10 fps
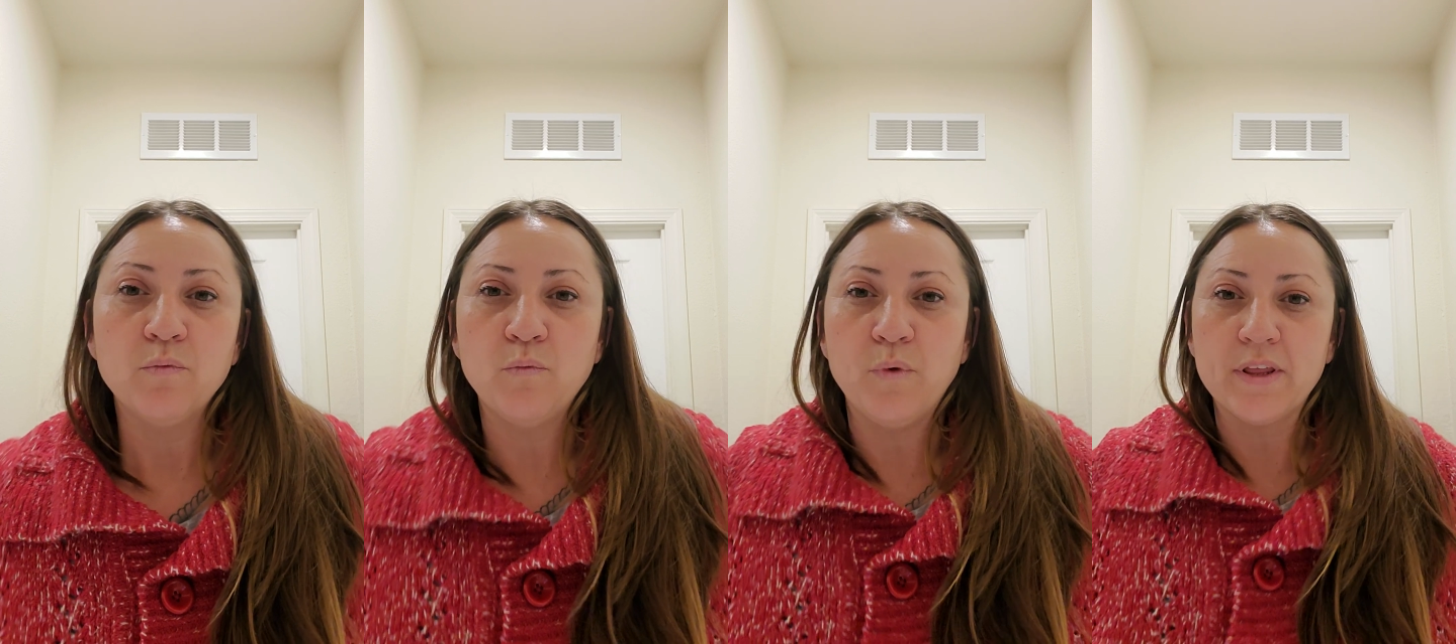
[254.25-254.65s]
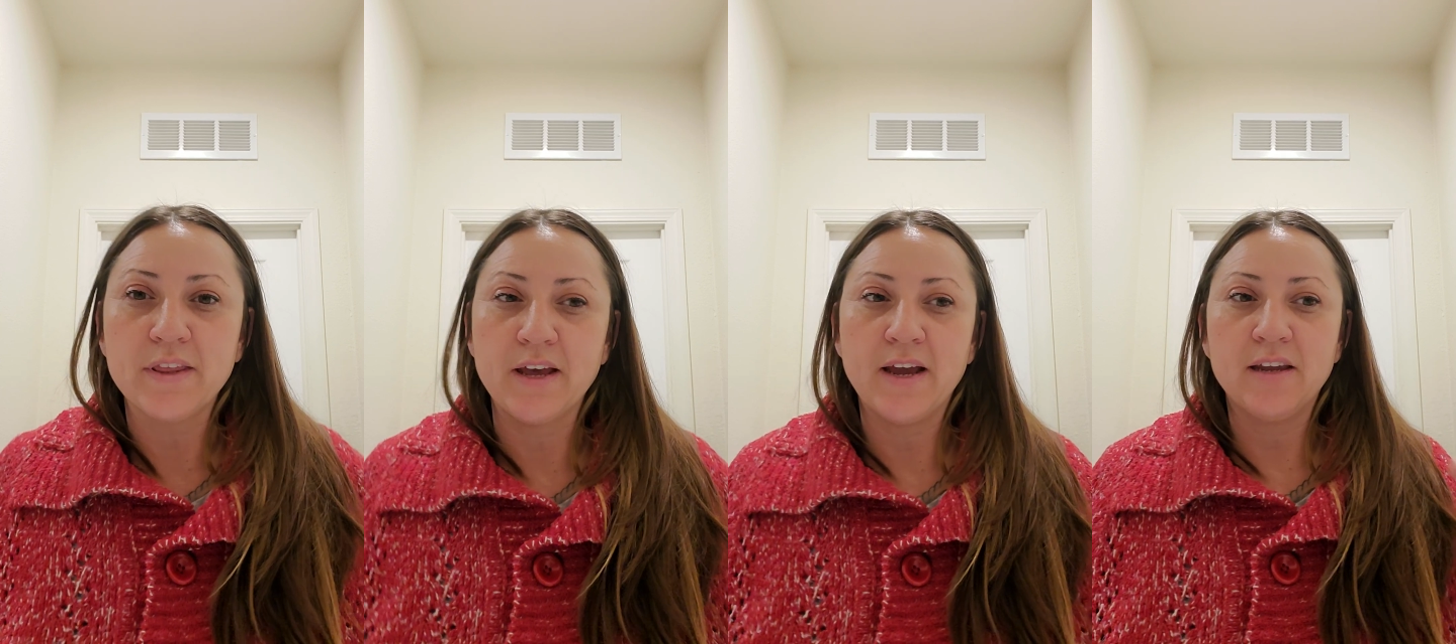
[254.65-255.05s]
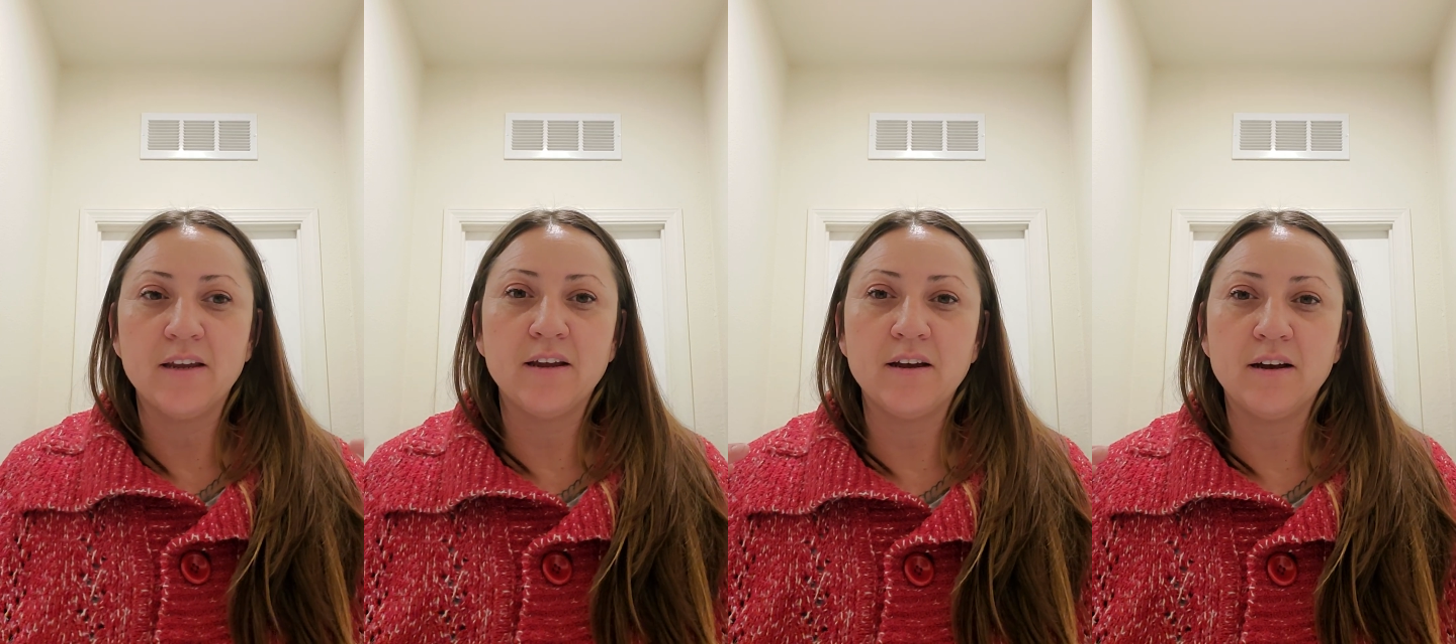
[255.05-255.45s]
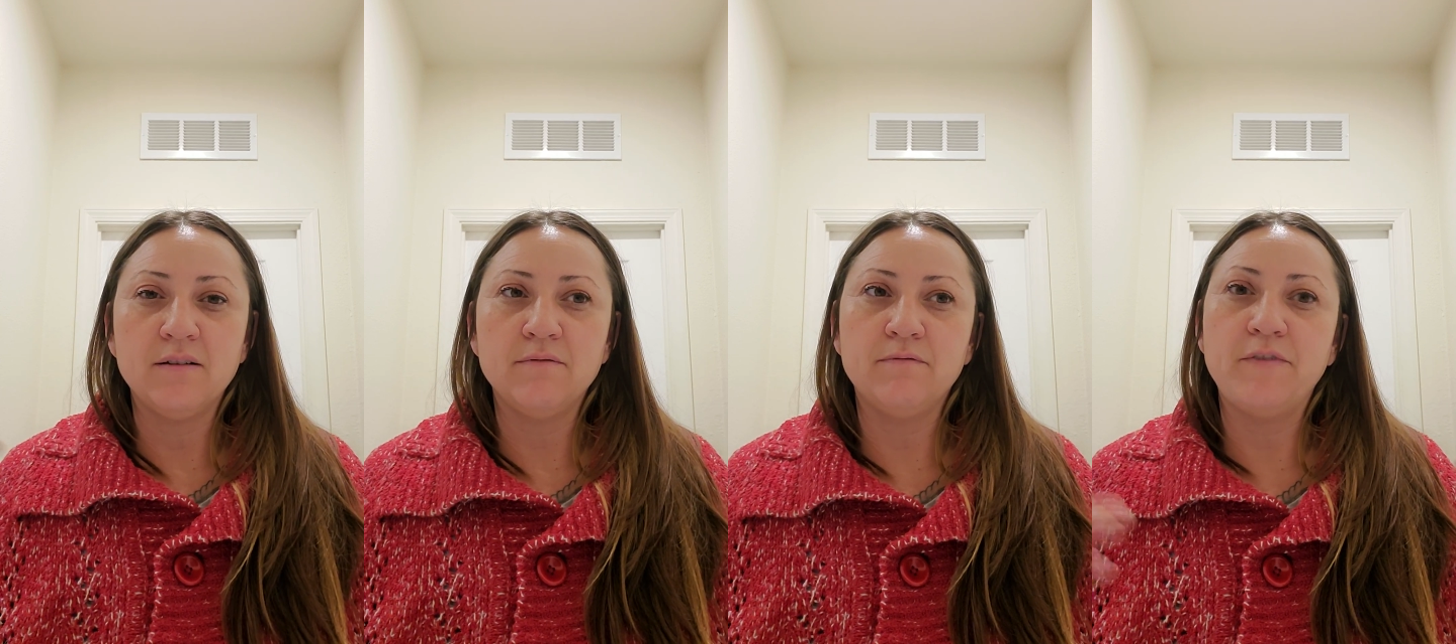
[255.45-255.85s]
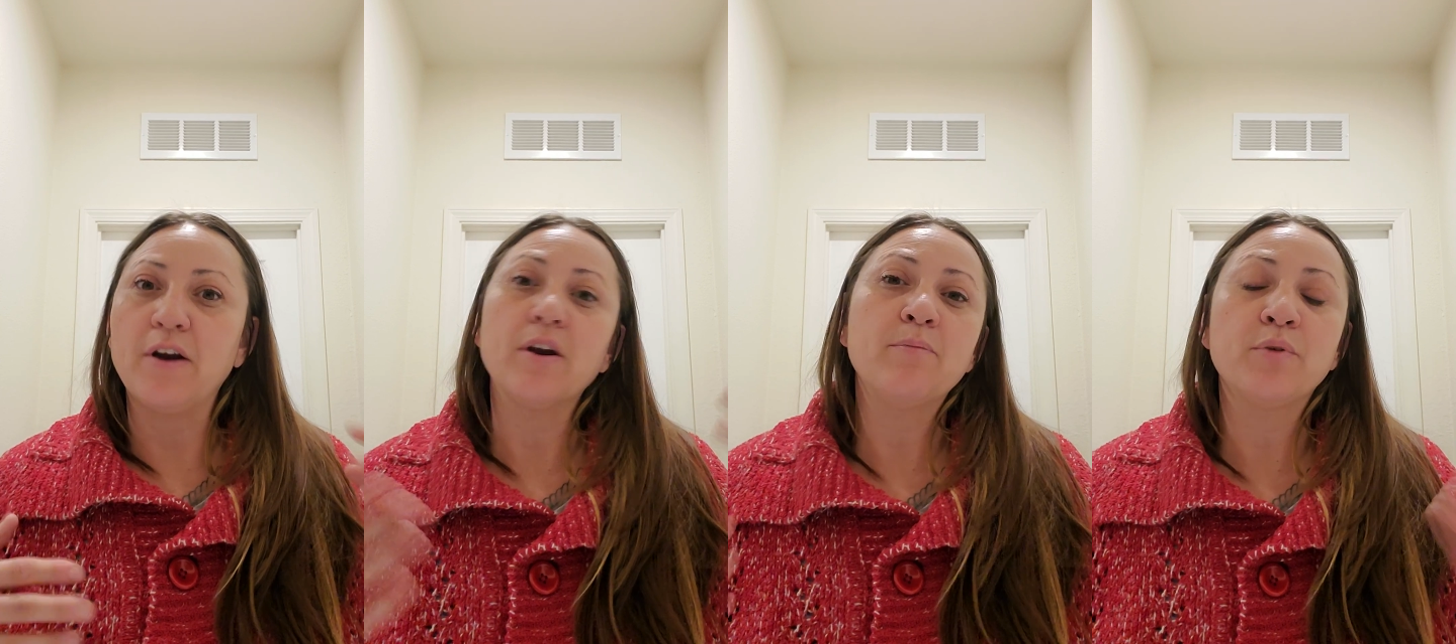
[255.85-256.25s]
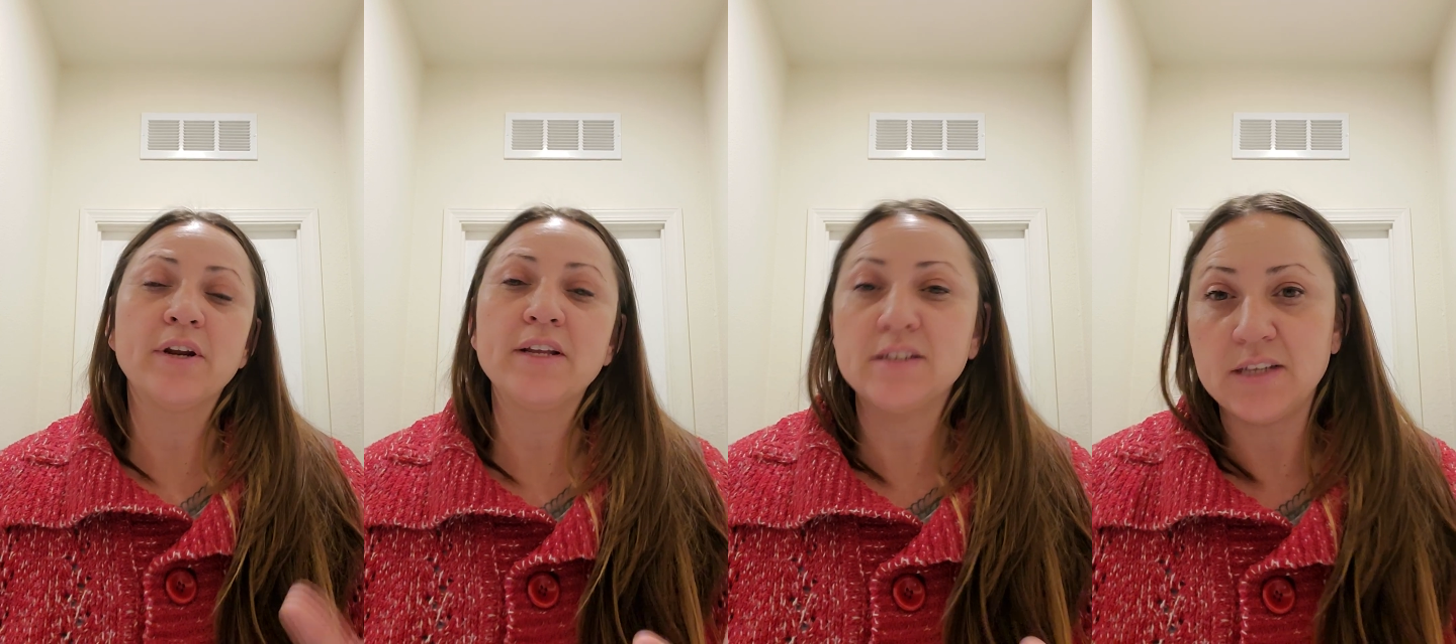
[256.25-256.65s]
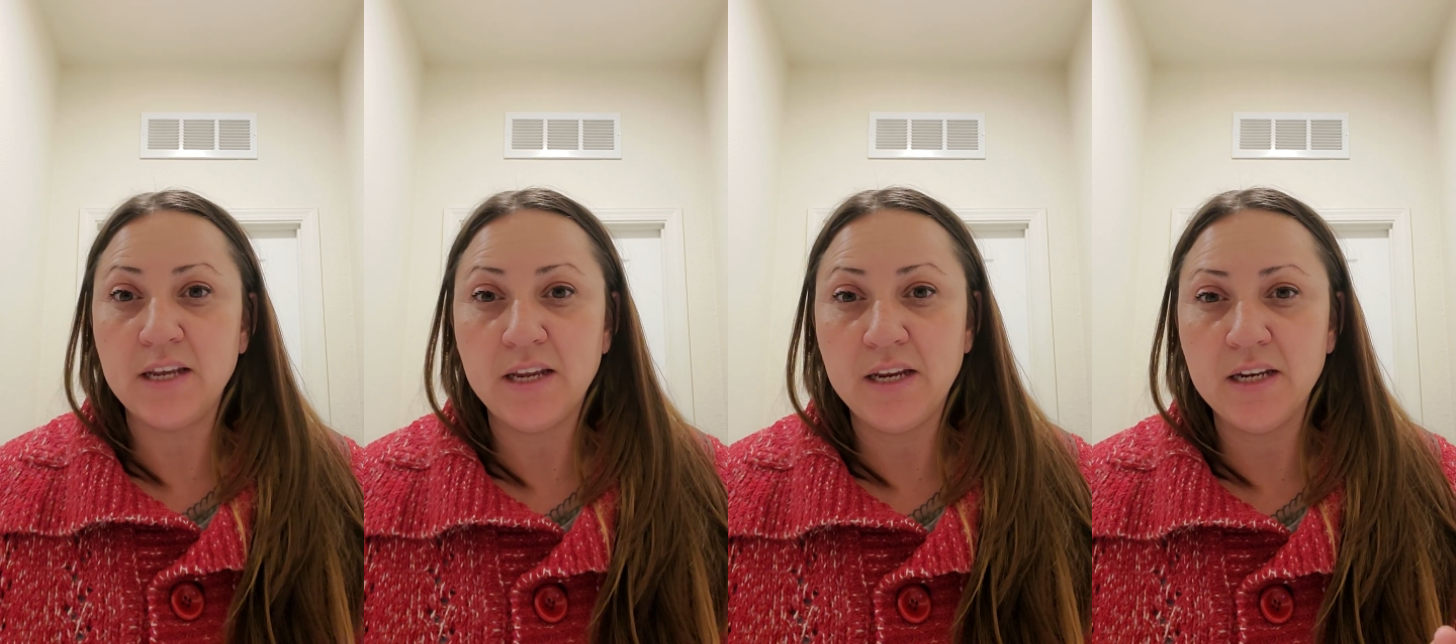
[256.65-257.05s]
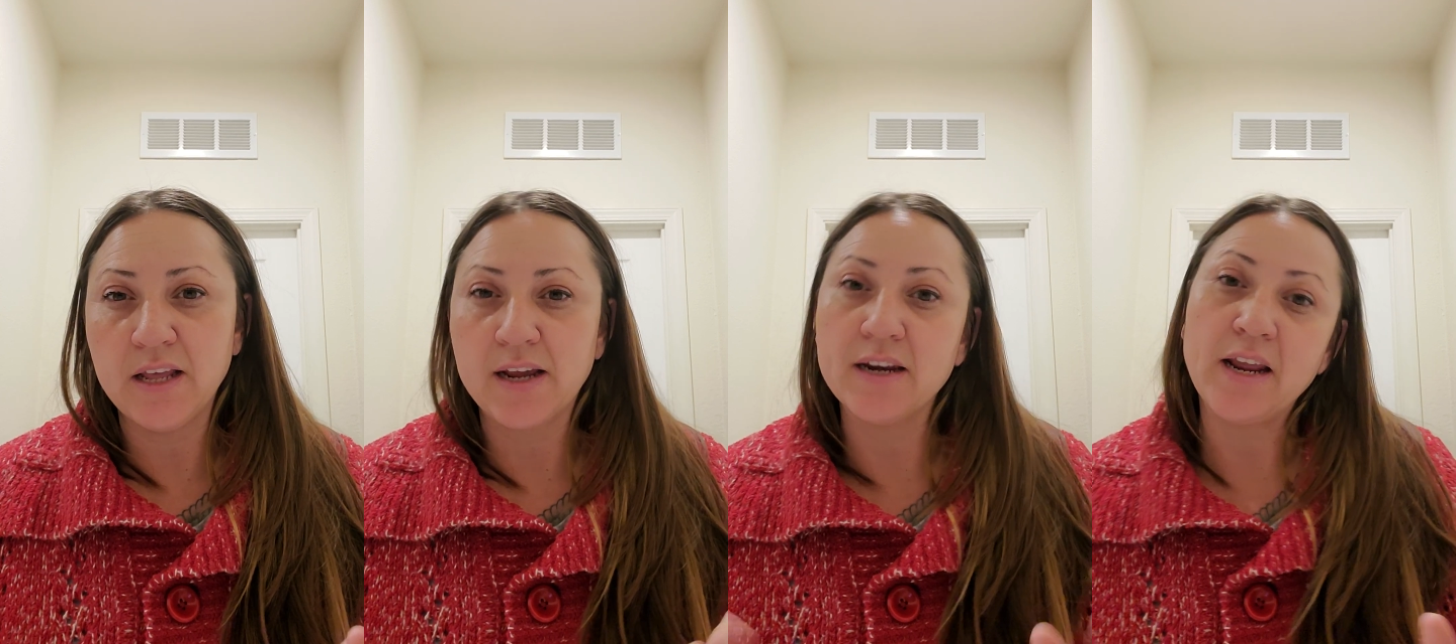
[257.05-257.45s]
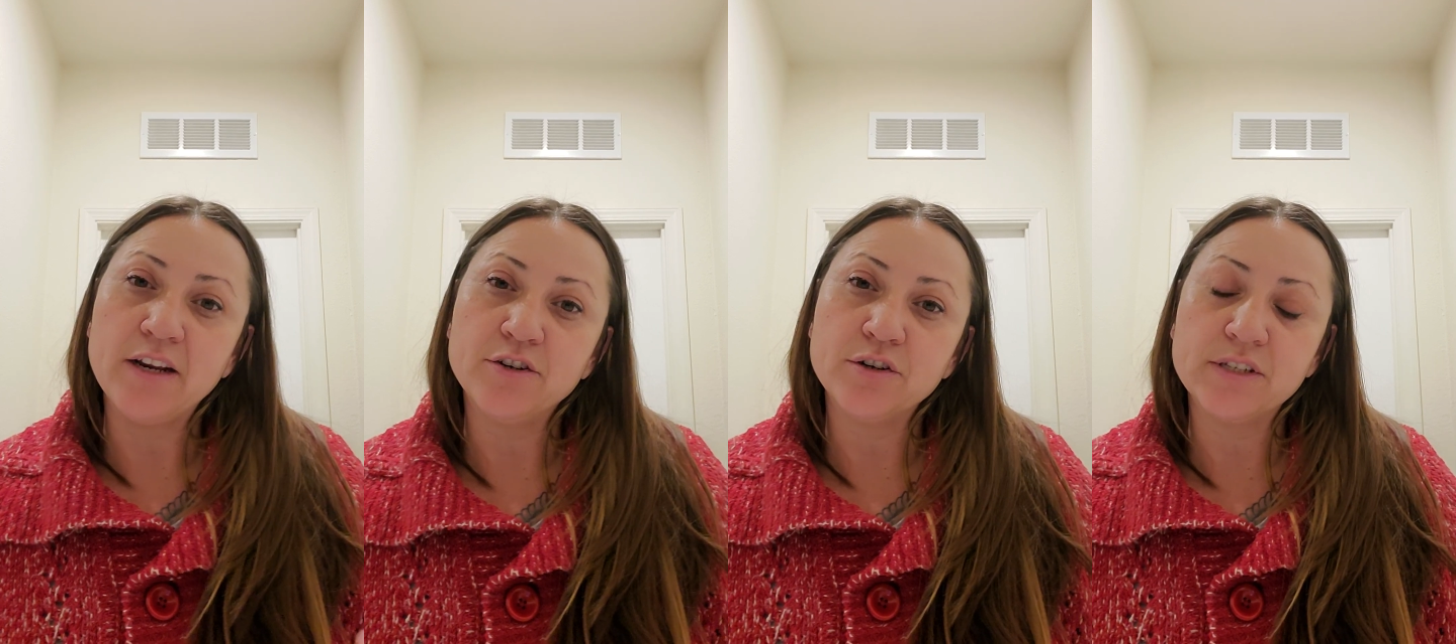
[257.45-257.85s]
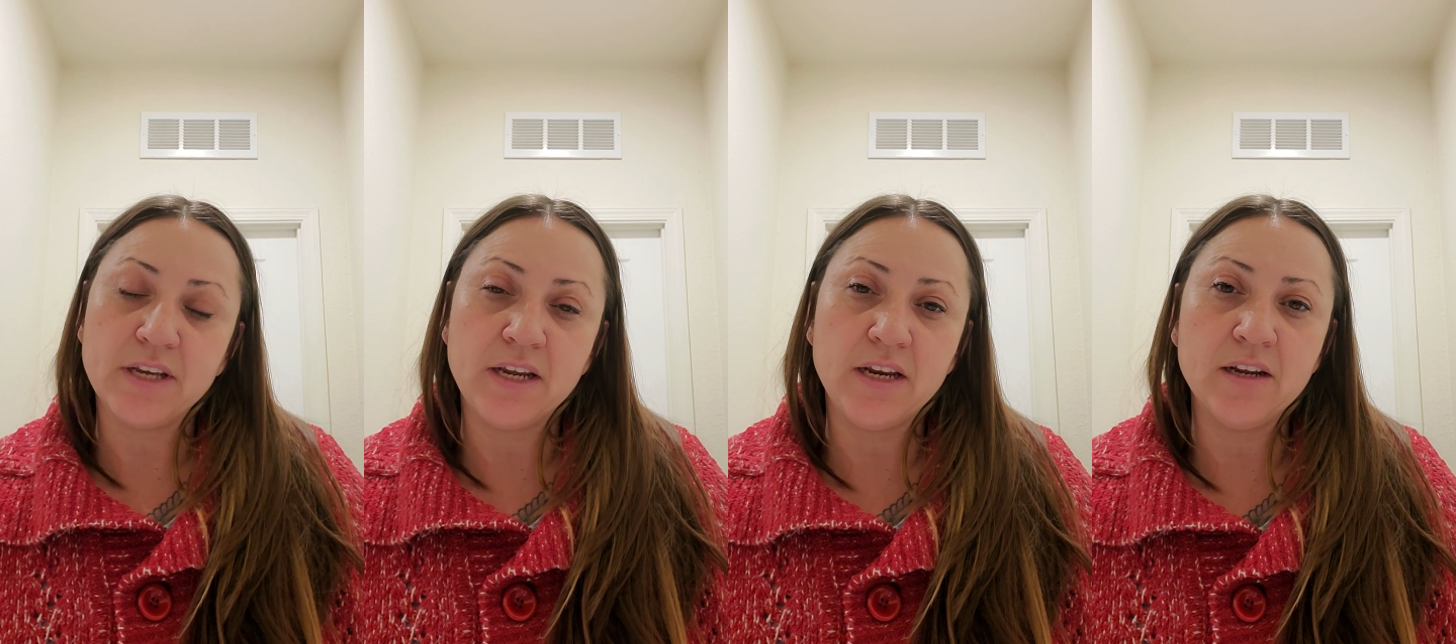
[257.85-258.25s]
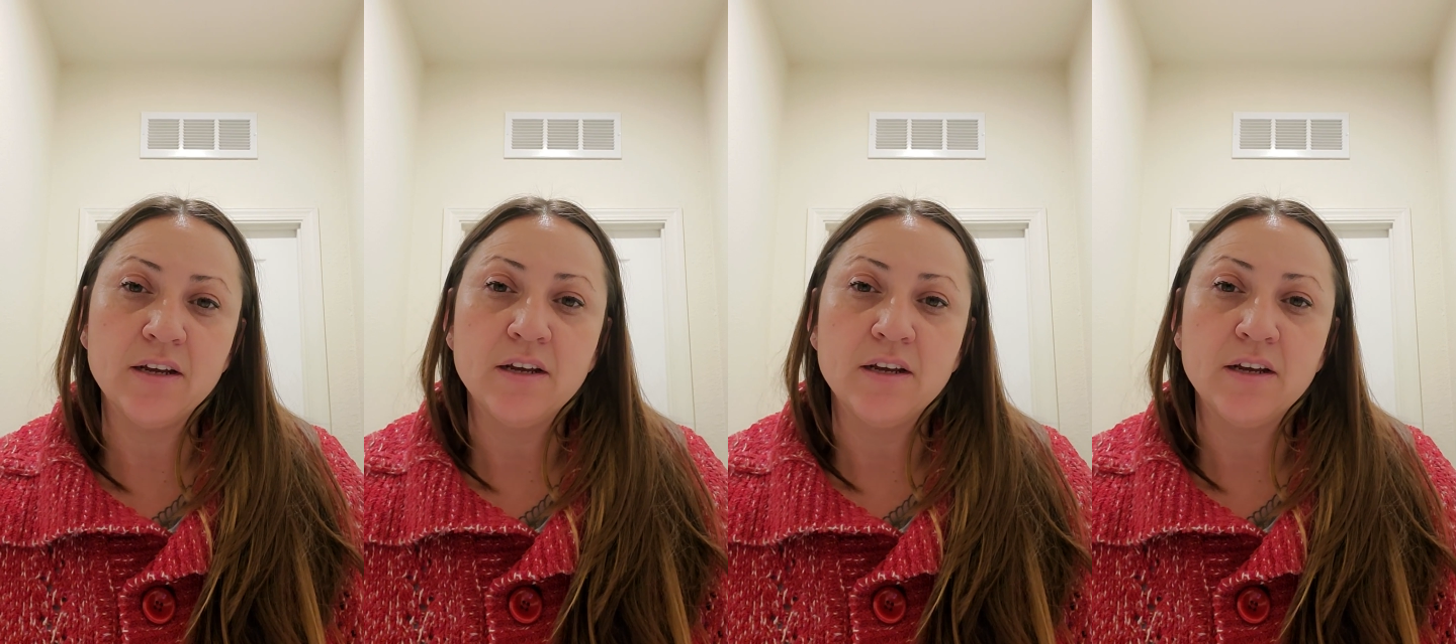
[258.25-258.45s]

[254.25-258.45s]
with like a very pretty scene, like a nature scene